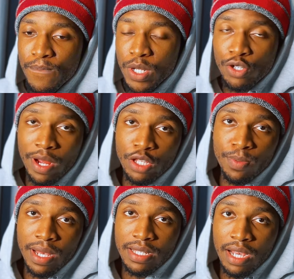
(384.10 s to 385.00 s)
try to
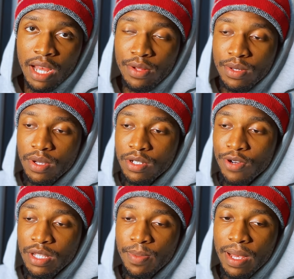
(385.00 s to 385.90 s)
pass the account, because
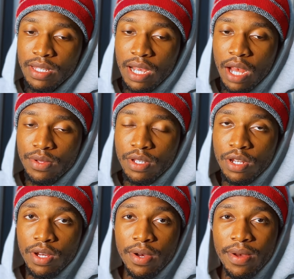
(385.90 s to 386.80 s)
trying to pass the account is
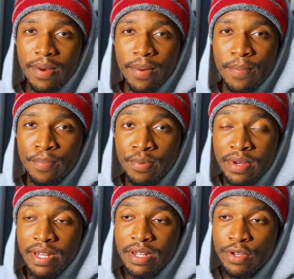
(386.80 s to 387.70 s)
gonna
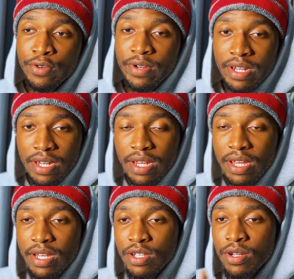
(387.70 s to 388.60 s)
breed greed.
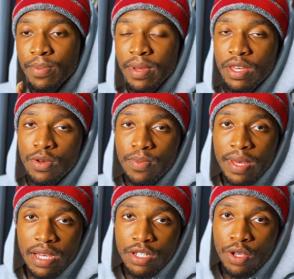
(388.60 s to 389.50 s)
It's gonna make you
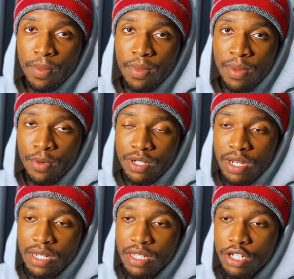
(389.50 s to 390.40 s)
make some
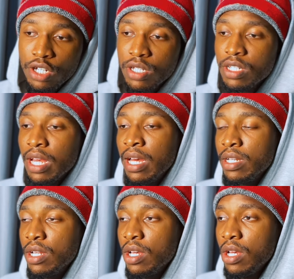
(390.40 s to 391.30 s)
emotional decisions
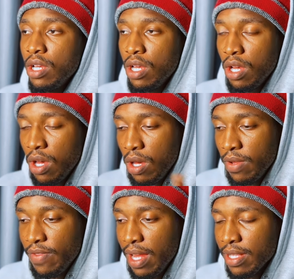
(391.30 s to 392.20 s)
and all
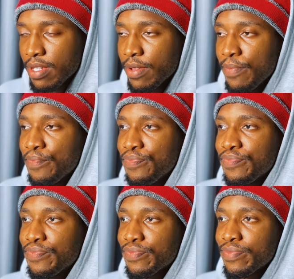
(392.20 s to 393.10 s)
of that.
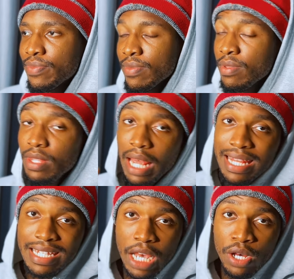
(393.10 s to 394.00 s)

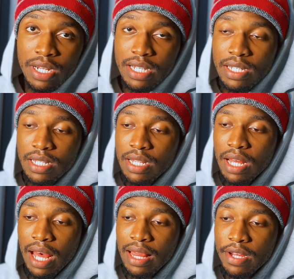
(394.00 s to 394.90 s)
Second lesson
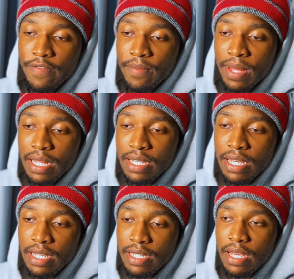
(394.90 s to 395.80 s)
I learned from that
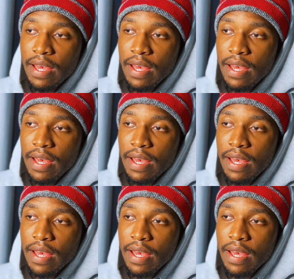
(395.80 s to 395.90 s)
is